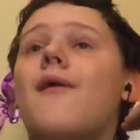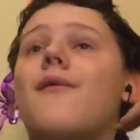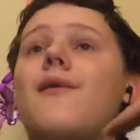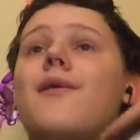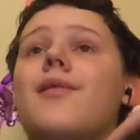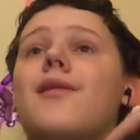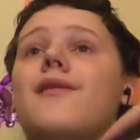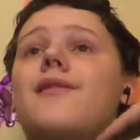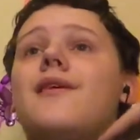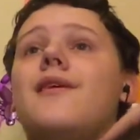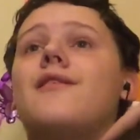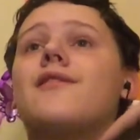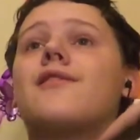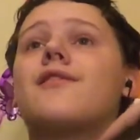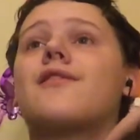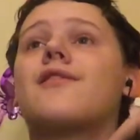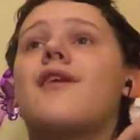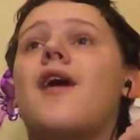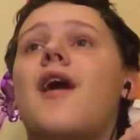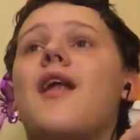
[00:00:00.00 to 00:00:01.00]
when the teachers
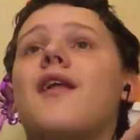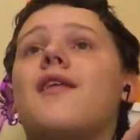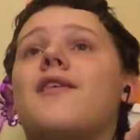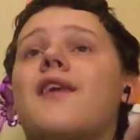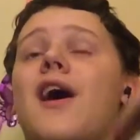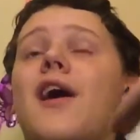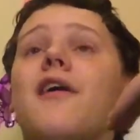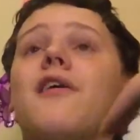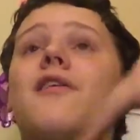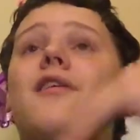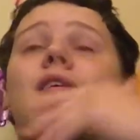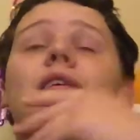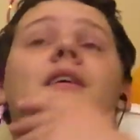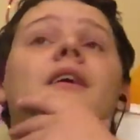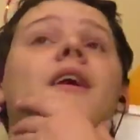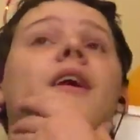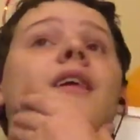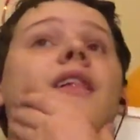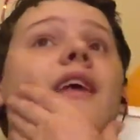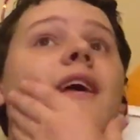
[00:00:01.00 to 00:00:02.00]
got us out,
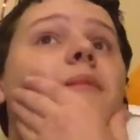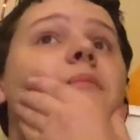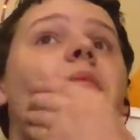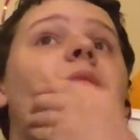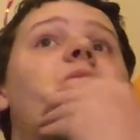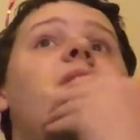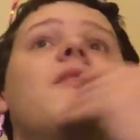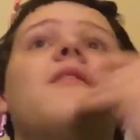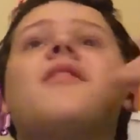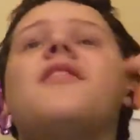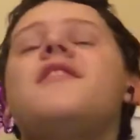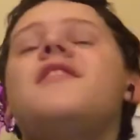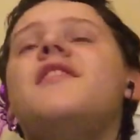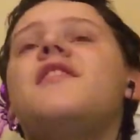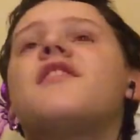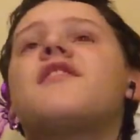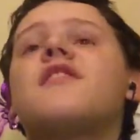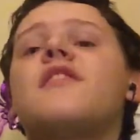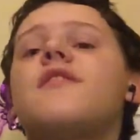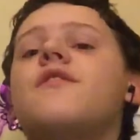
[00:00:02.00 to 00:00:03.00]
like before the
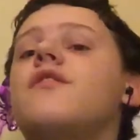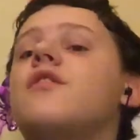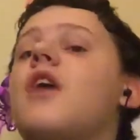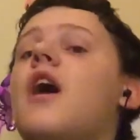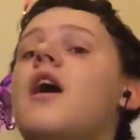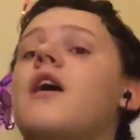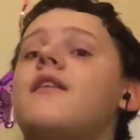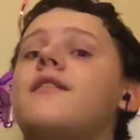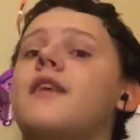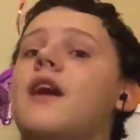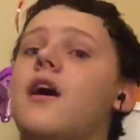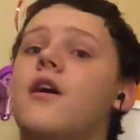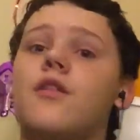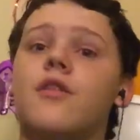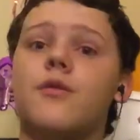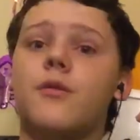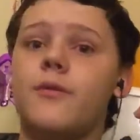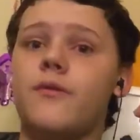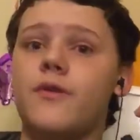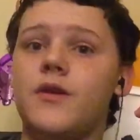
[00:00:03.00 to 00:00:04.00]
teachers even got us out of
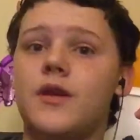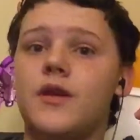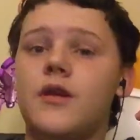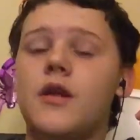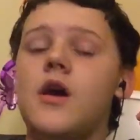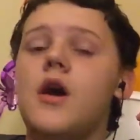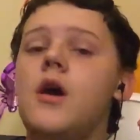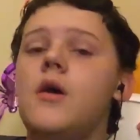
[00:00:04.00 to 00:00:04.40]
the ravine,